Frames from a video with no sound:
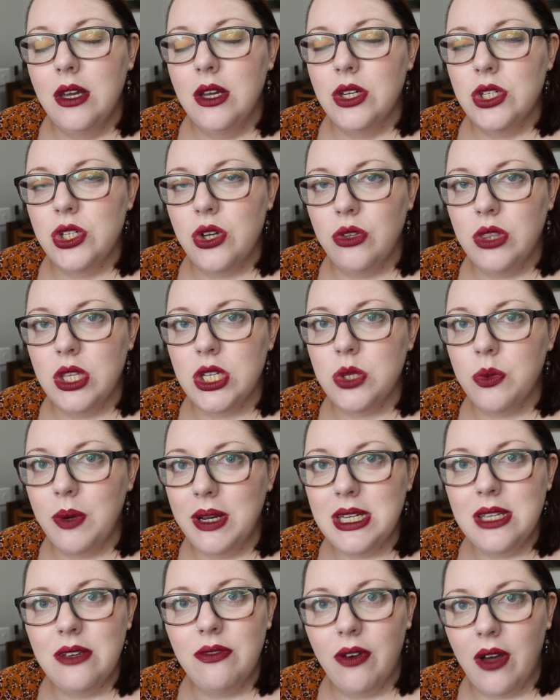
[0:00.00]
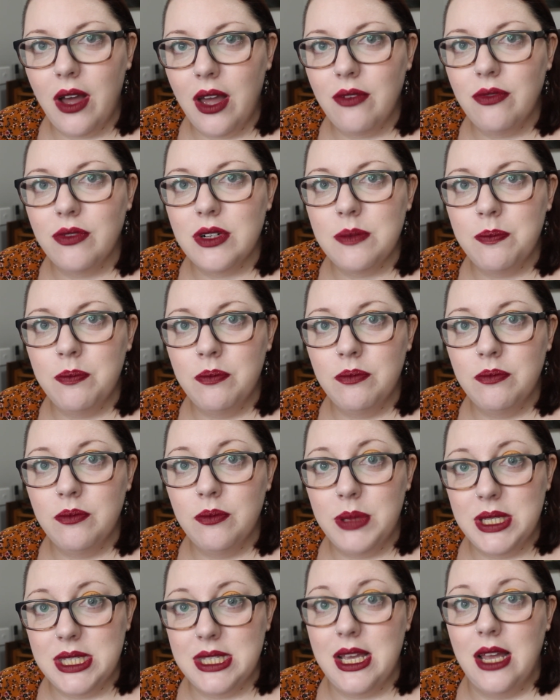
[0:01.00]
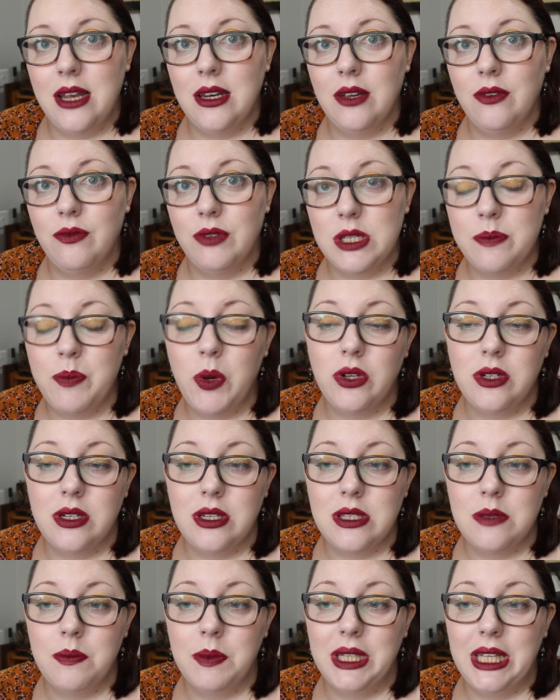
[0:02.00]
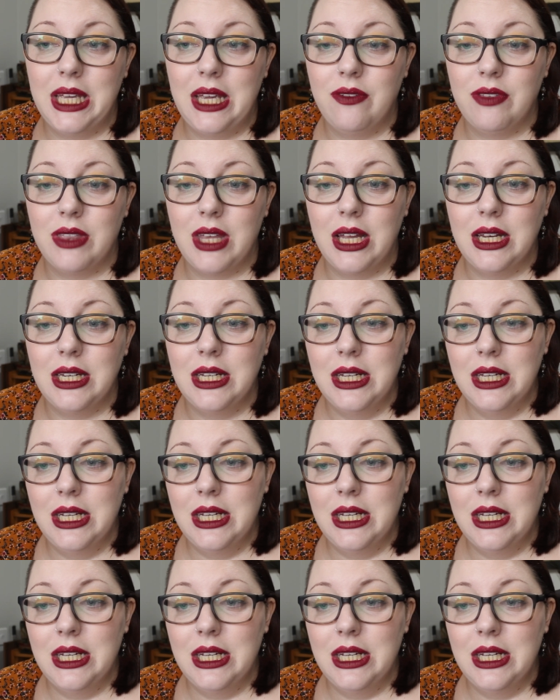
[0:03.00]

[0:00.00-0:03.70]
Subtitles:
showed that 25% of respondents believe that